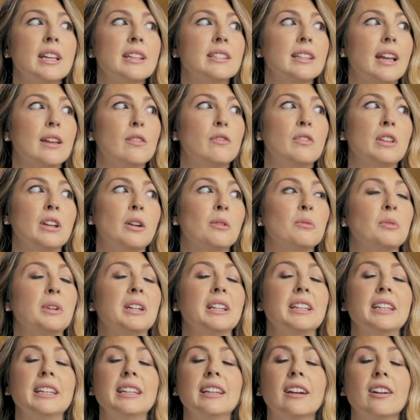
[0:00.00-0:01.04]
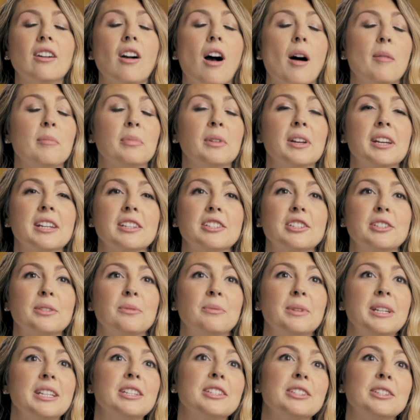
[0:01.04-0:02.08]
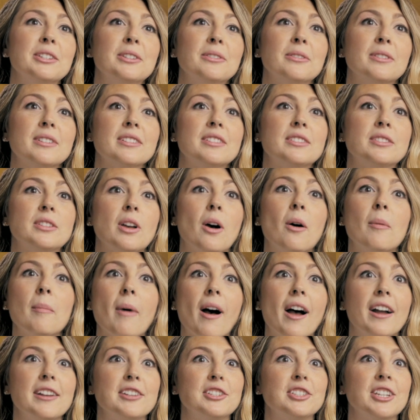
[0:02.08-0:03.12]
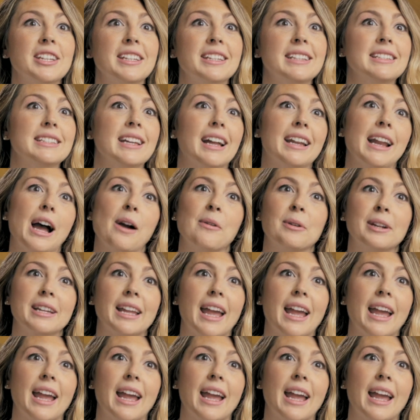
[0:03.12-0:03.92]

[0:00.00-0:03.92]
days I feel really accomplished. We do so much in a 10 hour